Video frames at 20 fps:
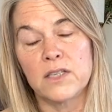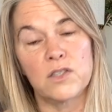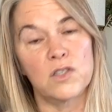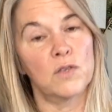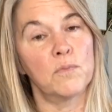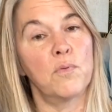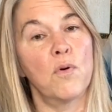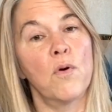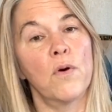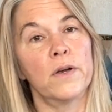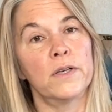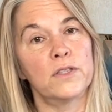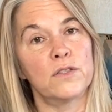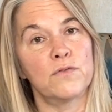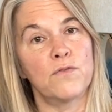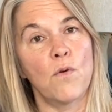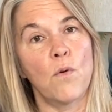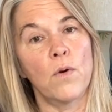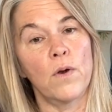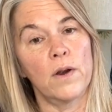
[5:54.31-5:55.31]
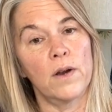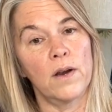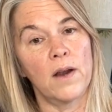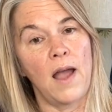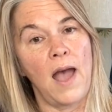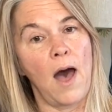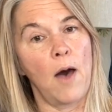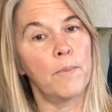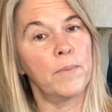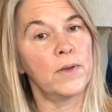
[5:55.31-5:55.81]
supports for
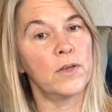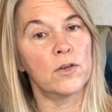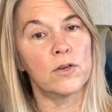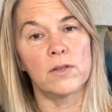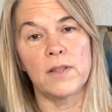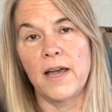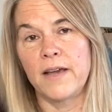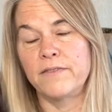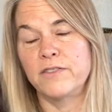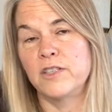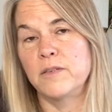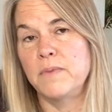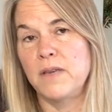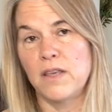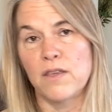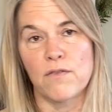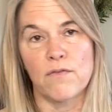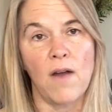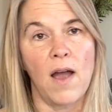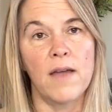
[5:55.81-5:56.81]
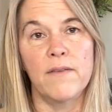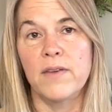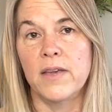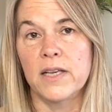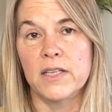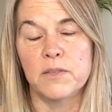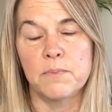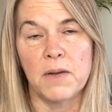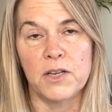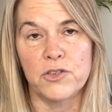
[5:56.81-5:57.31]
helping your life to be
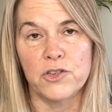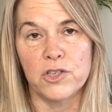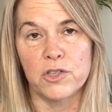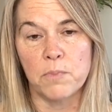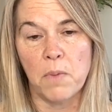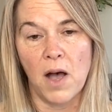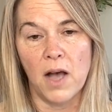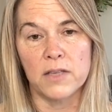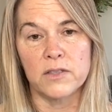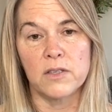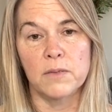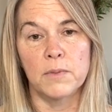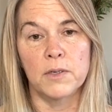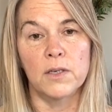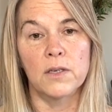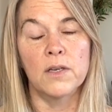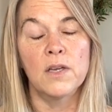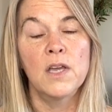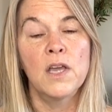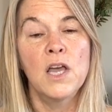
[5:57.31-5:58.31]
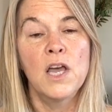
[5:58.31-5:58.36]
thriving as much as possible.